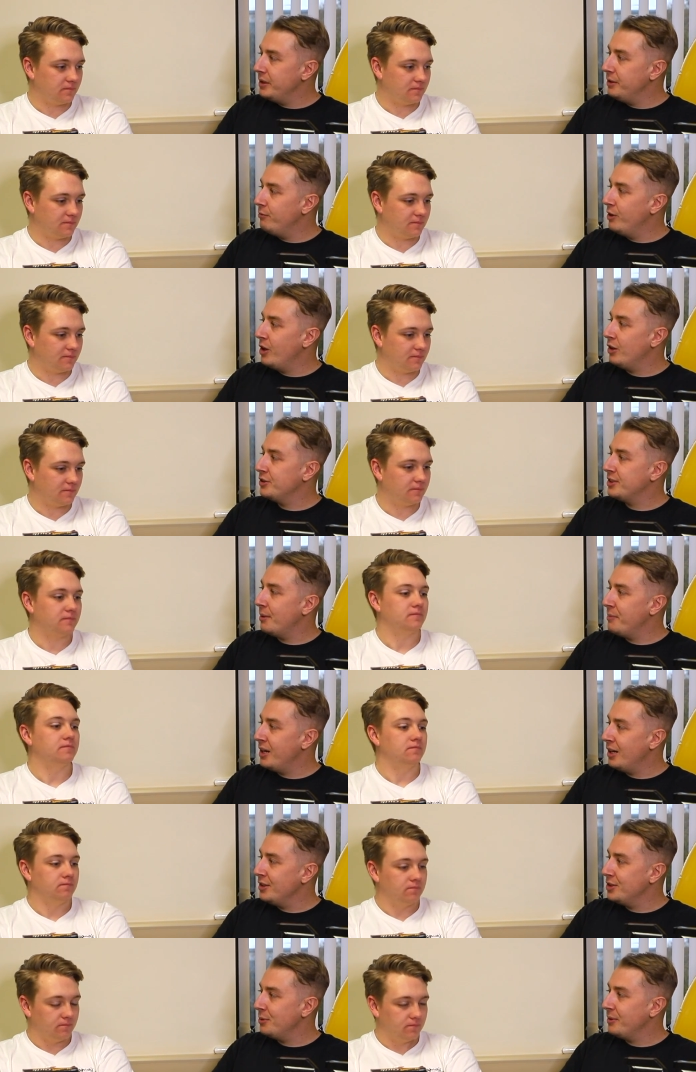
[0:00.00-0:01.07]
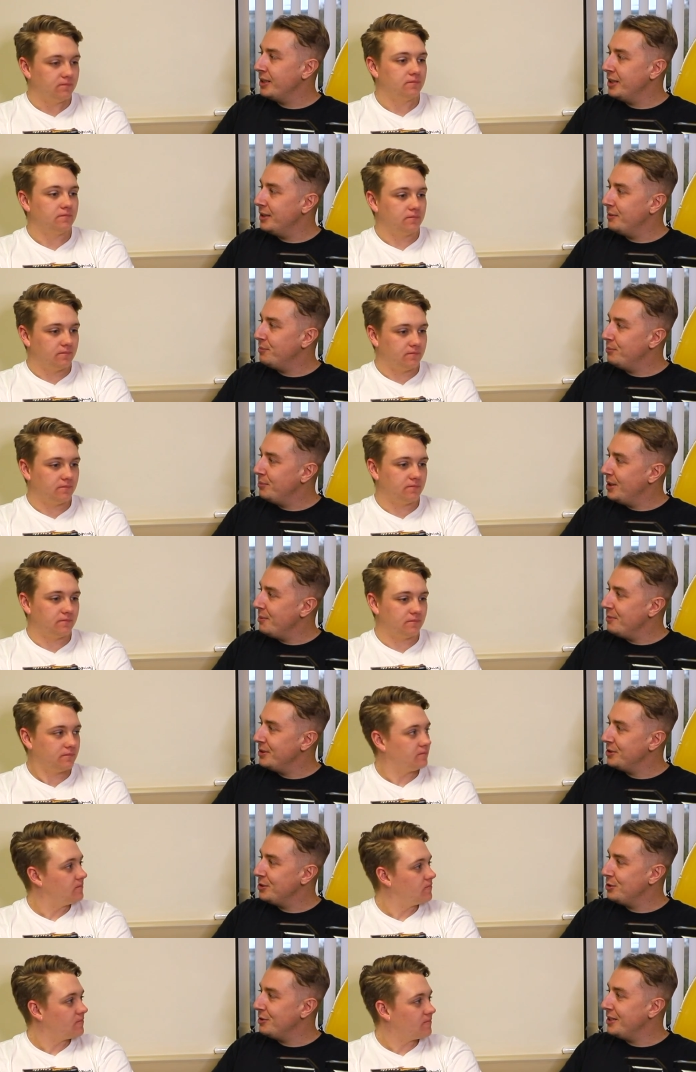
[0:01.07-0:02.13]
Speaker 1: we run our seminar. So we're going to pretty
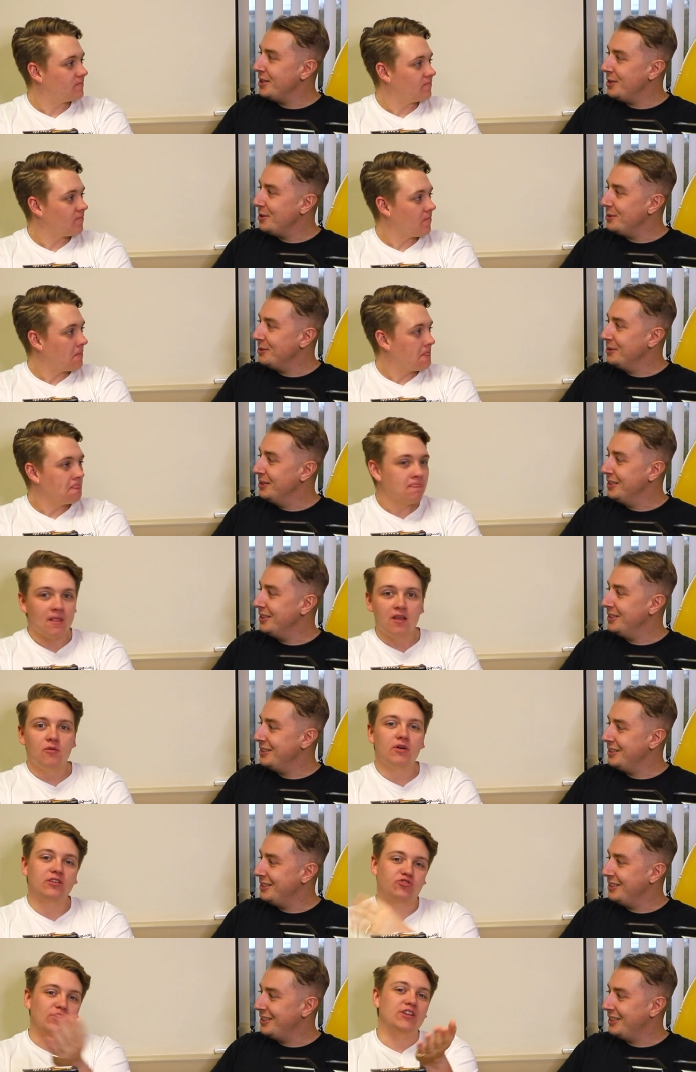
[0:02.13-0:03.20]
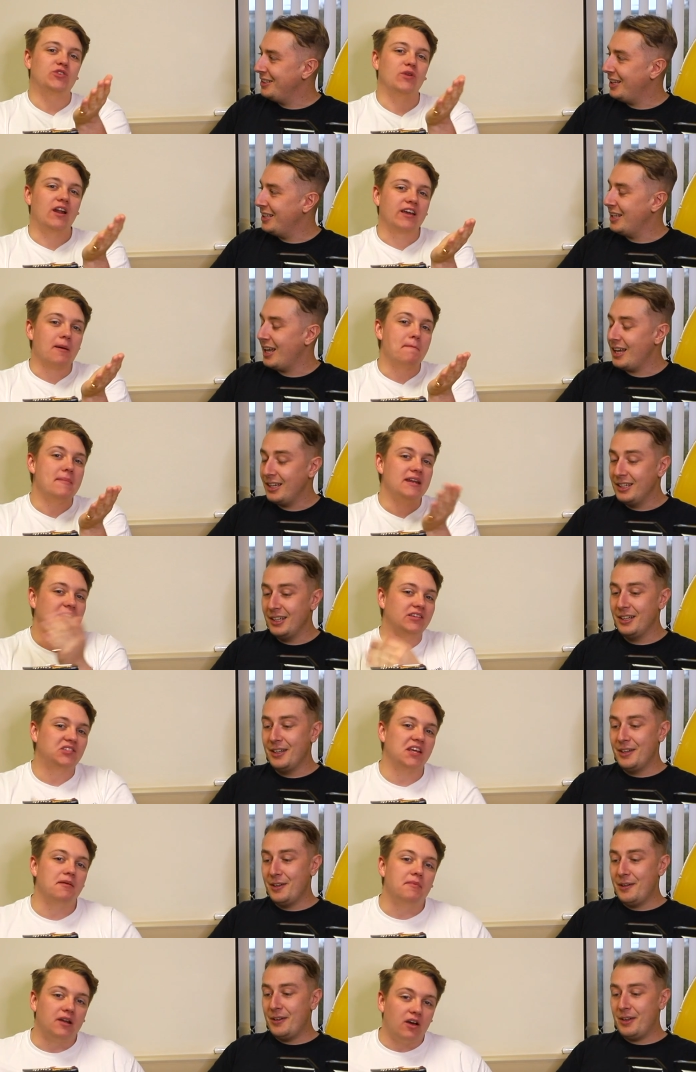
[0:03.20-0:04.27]
much treat you we treats you like, like a mini
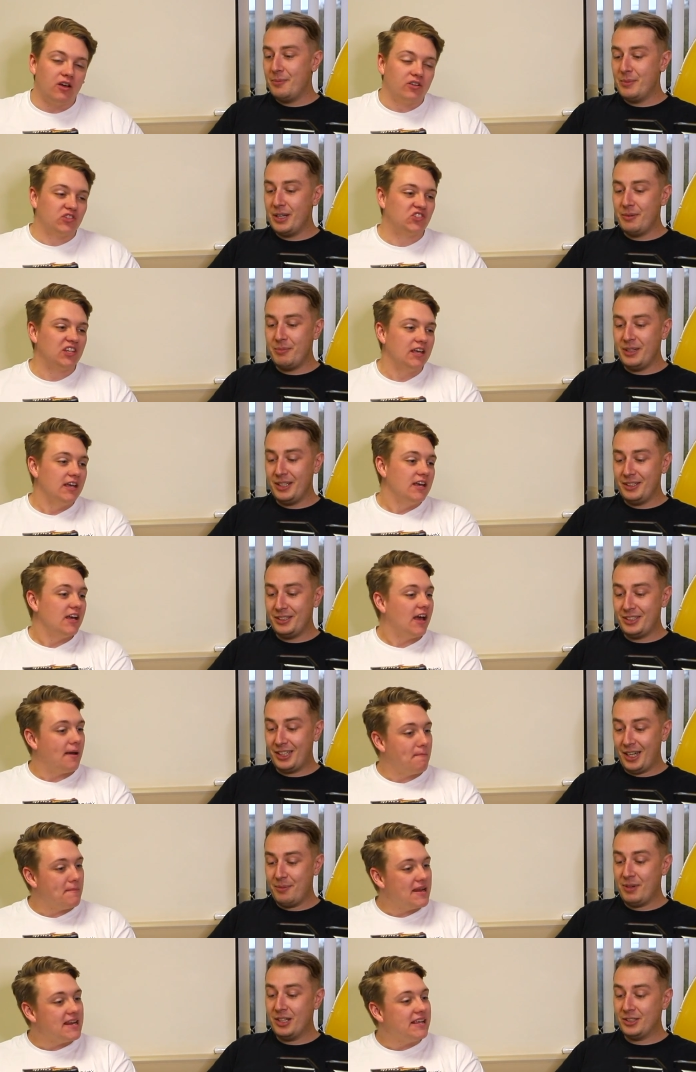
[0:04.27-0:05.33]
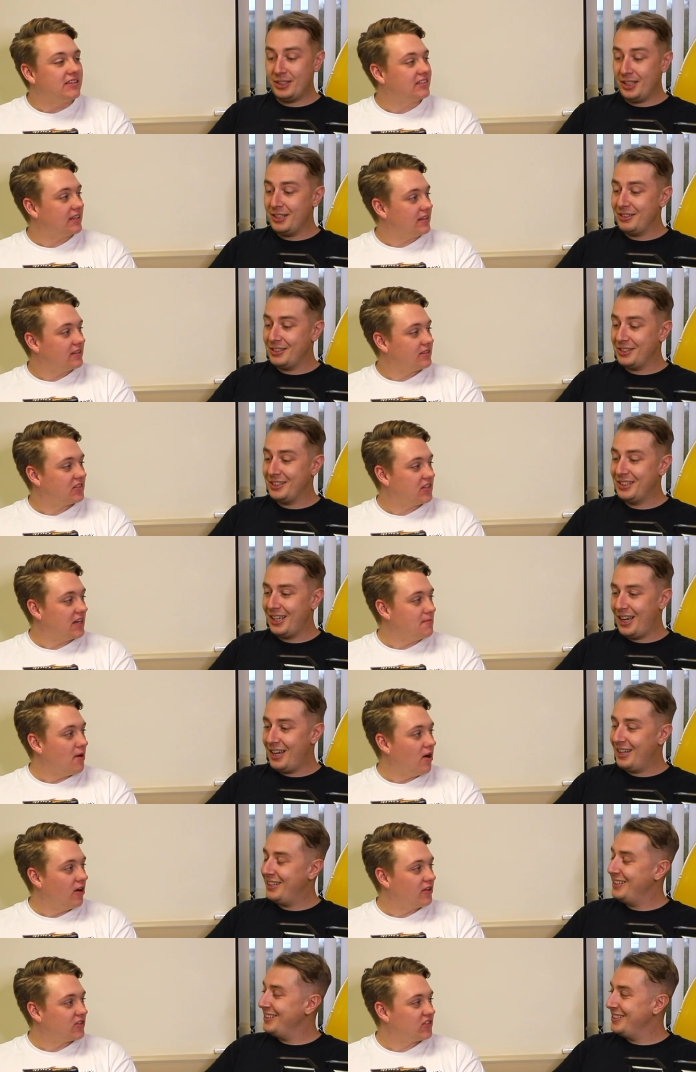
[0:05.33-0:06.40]
seminar. Mi, mi, a mini series.
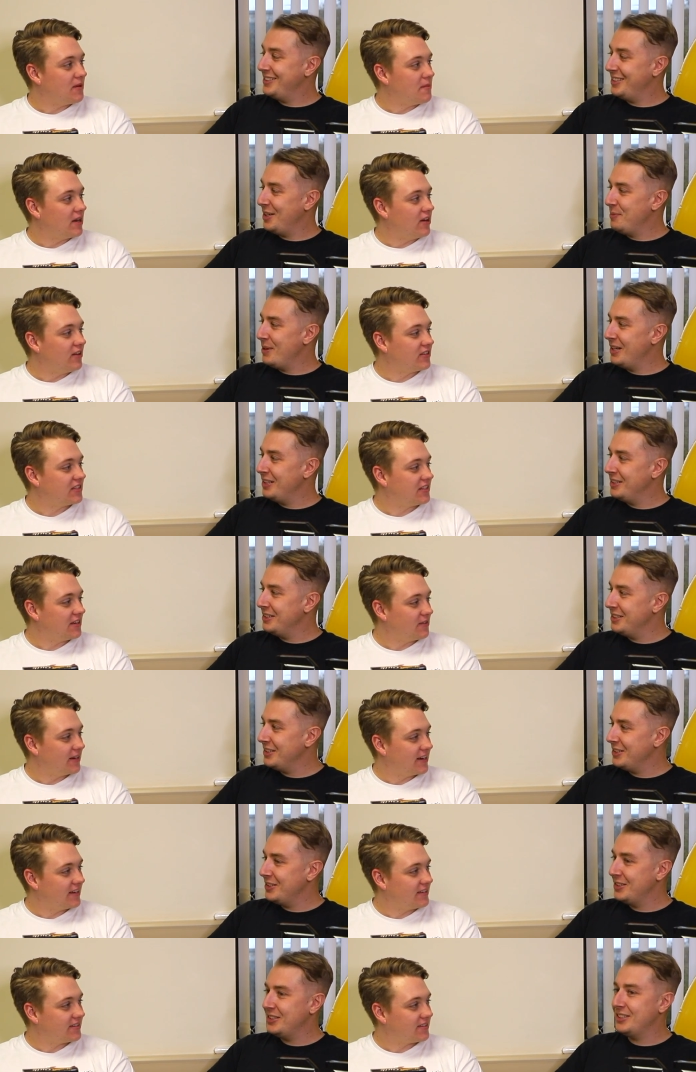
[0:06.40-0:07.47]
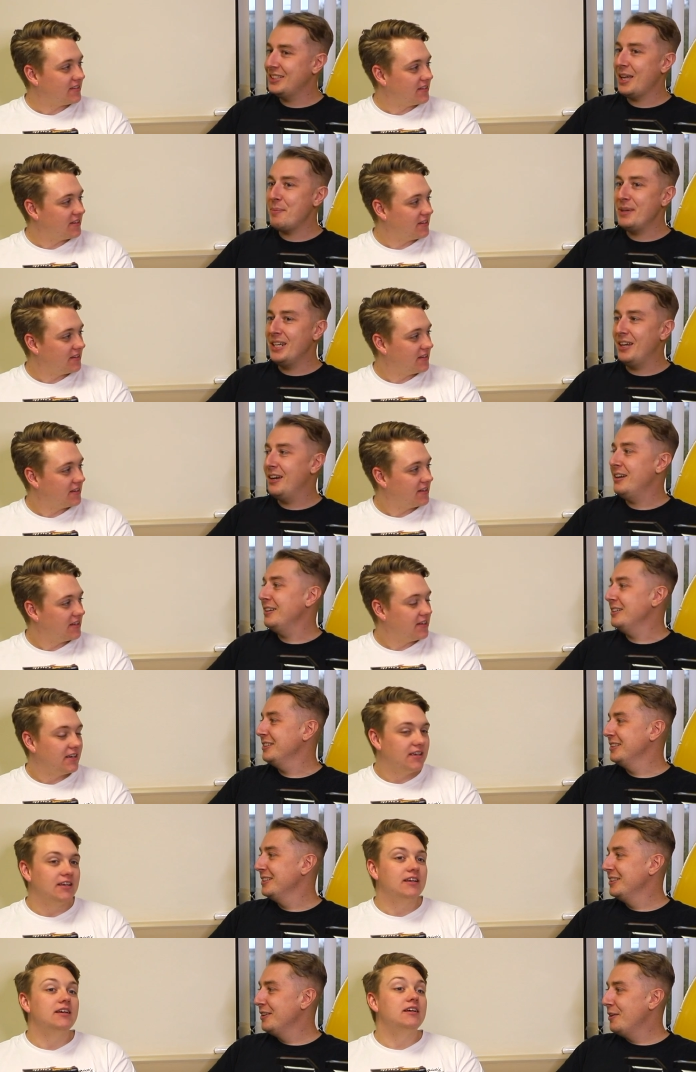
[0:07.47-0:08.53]
Speaker 2: Cinema seminar
Speaker 1: series. Seminar
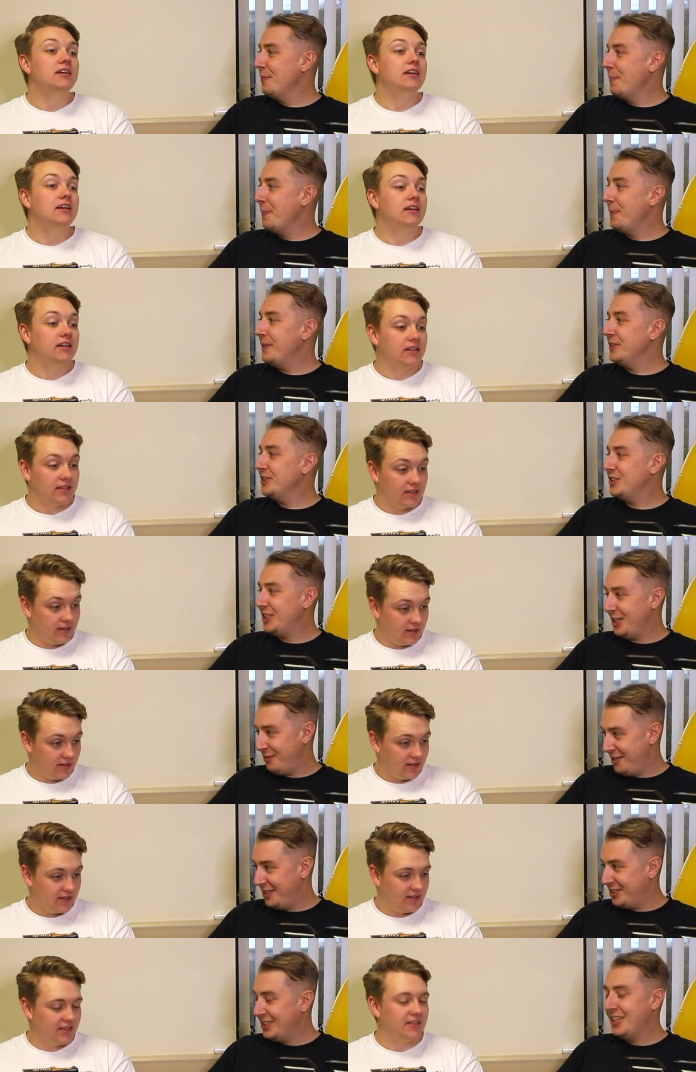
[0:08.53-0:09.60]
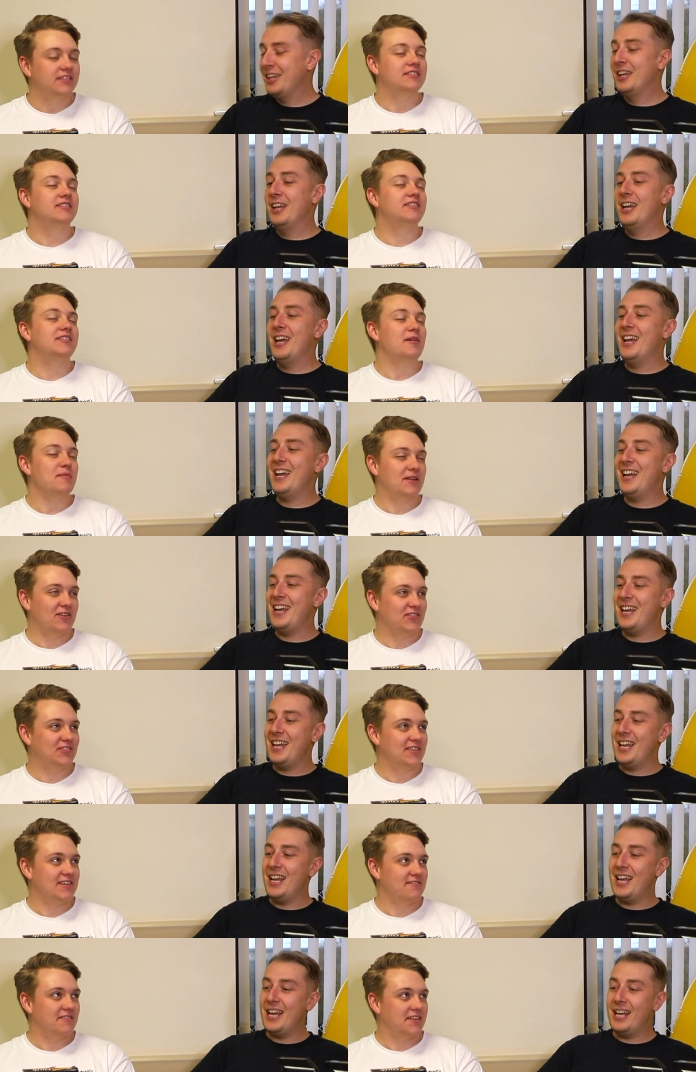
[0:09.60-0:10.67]
Speaker 2: series. Seminar
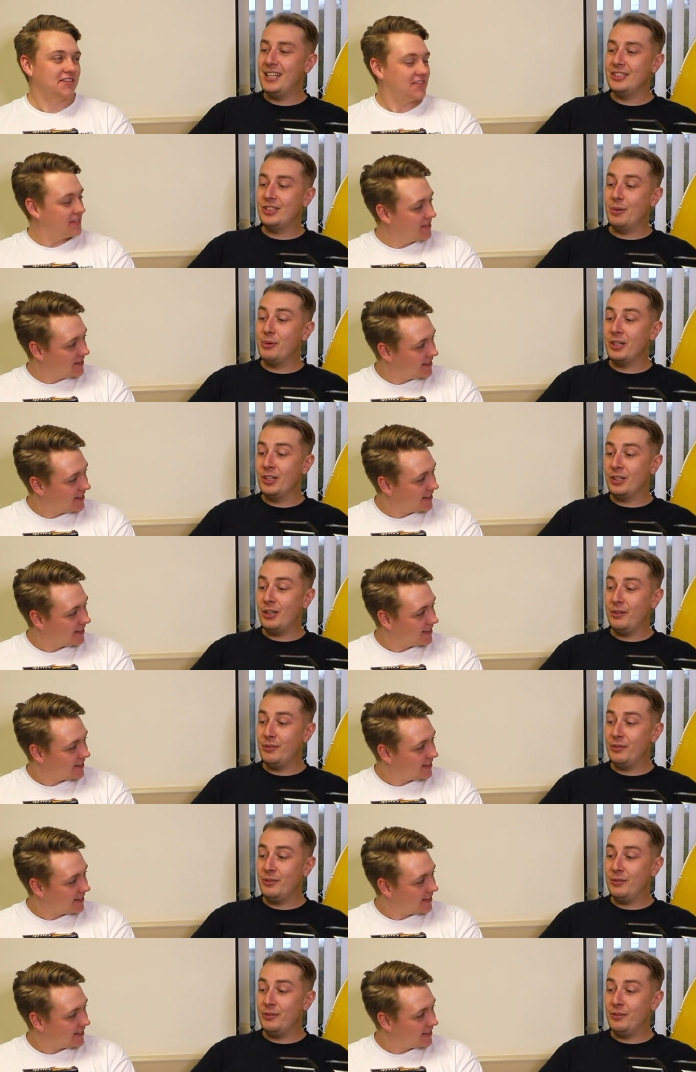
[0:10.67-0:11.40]
series. So we're going to